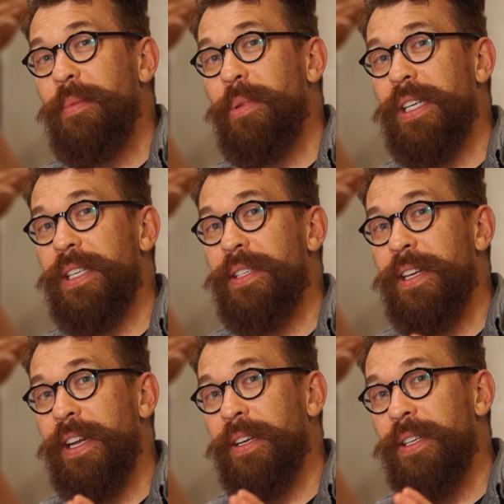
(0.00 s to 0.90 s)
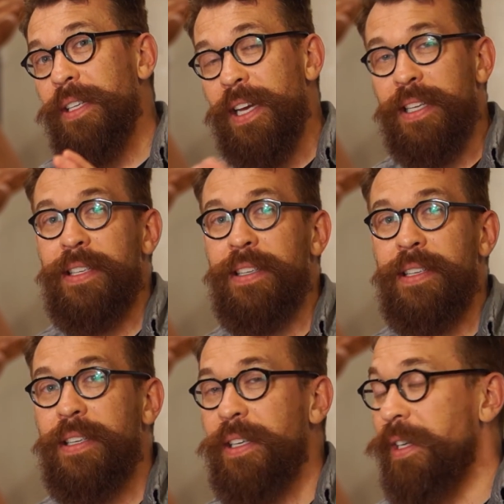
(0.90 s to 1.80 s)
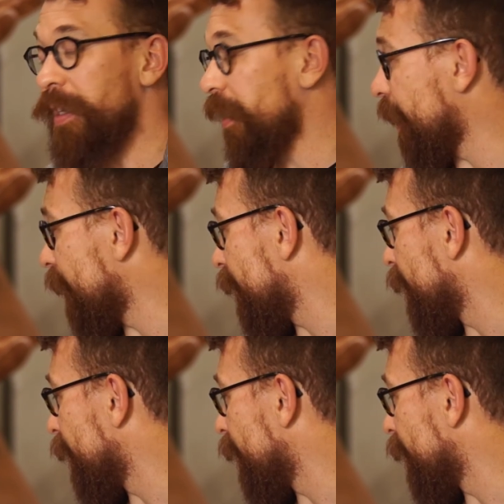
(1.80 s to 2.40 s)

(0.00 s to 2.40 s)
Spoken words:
because then I could test it.